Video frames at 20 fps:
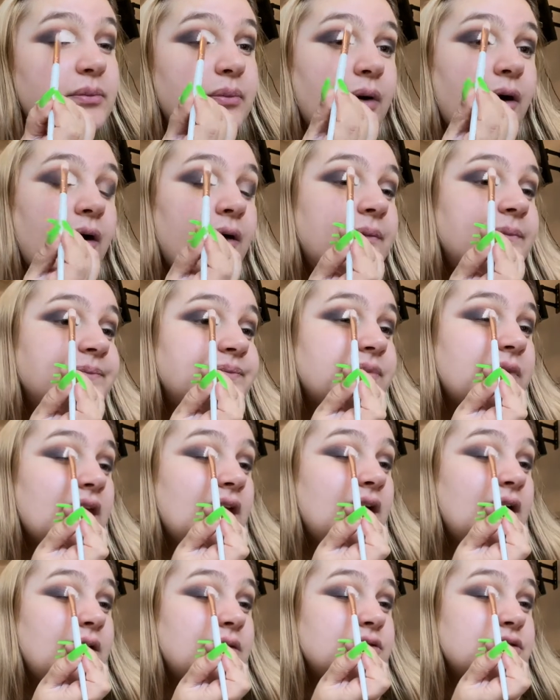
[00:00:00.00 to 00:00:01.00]
But I'm
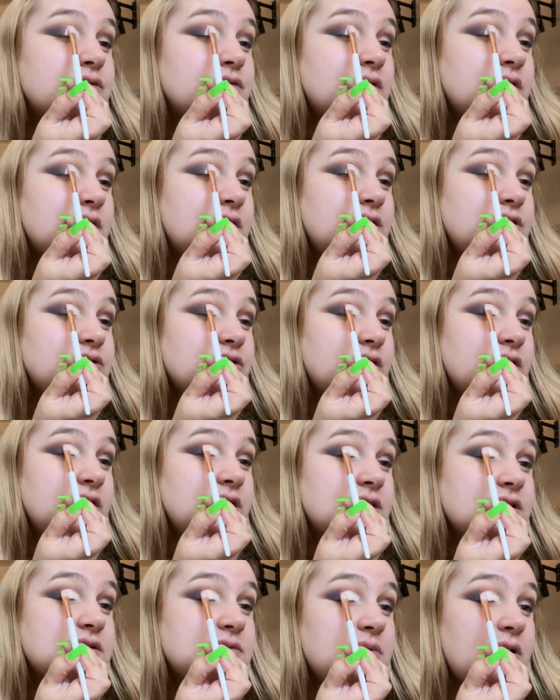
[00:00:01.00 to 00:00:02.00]
just really enjoying
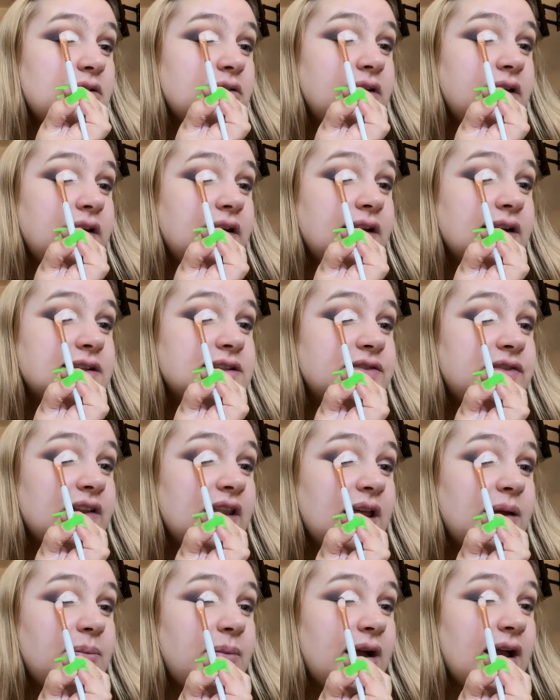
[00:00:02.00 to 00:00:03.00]
the smokiness. I feel
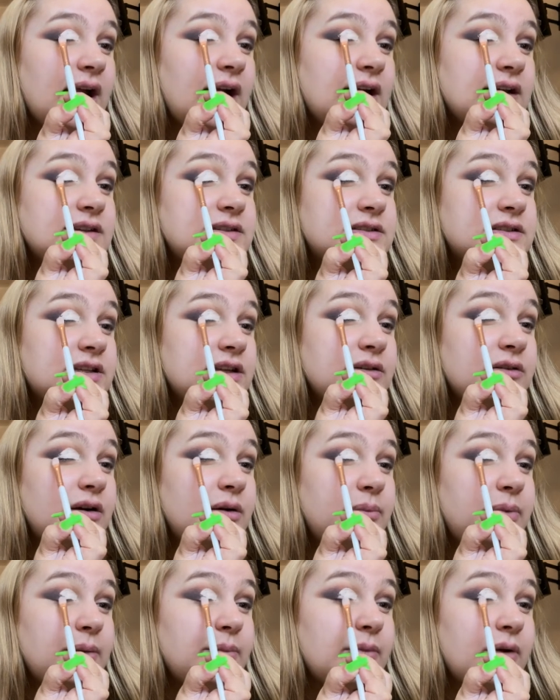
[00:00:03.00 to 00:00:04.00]
like my eyes suit a
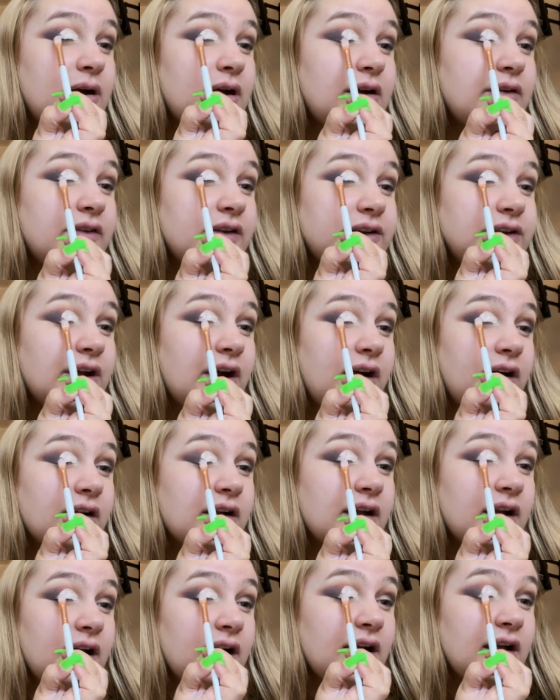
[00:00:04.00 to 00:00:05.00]
bit of a
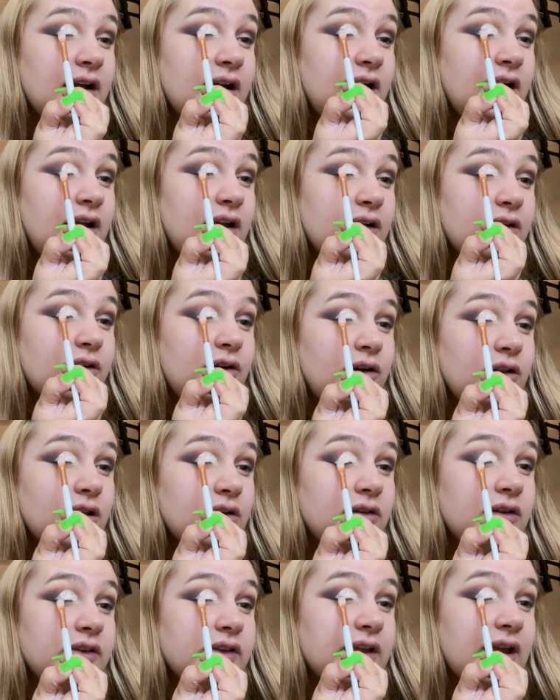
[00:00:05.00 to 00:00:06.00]
darker colour
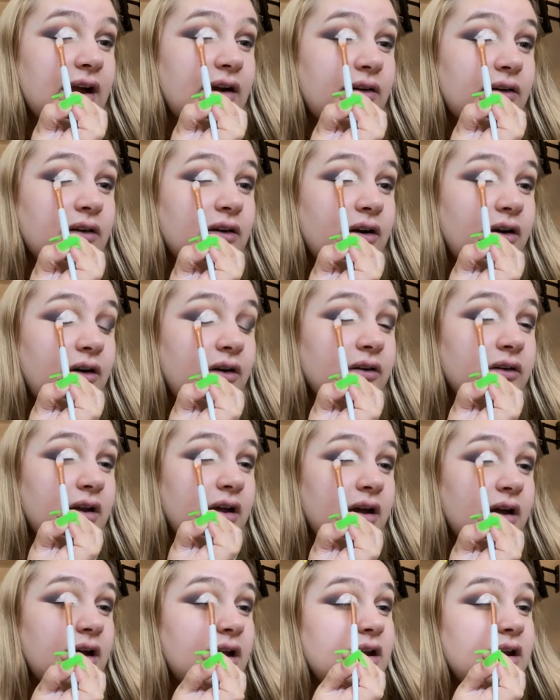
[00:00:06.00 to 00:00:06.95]
on the outer corner.